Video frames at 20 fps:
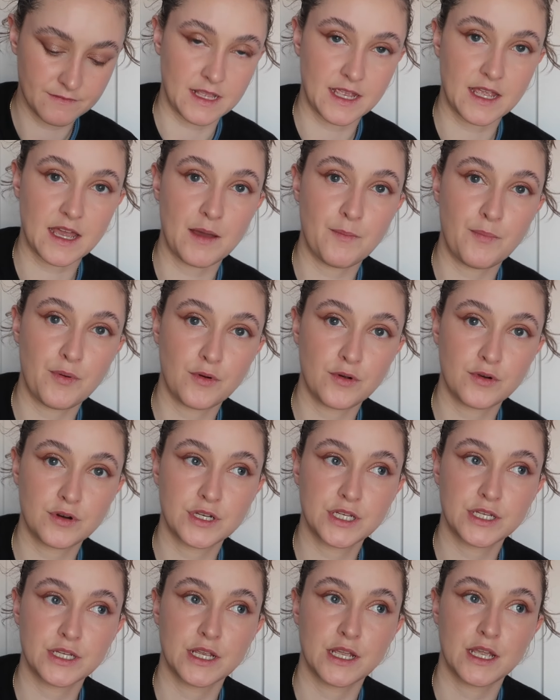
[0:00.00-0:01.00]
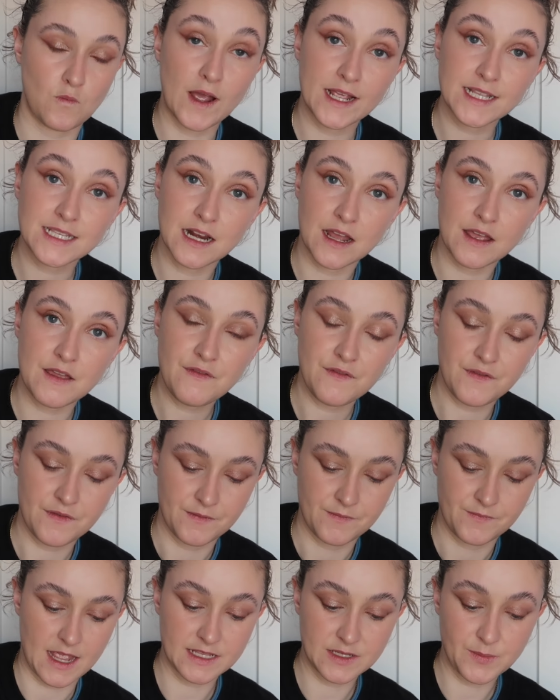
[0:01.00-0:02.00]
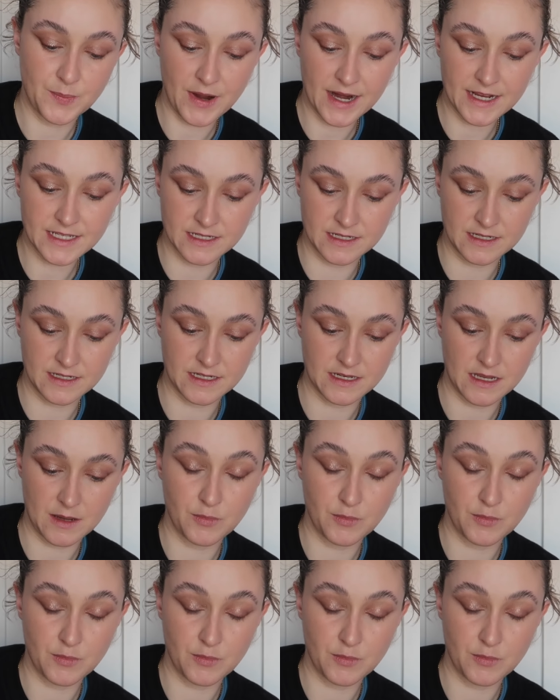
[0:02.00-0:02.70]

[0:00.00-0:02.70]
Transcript: Like I booked Westlife as a present.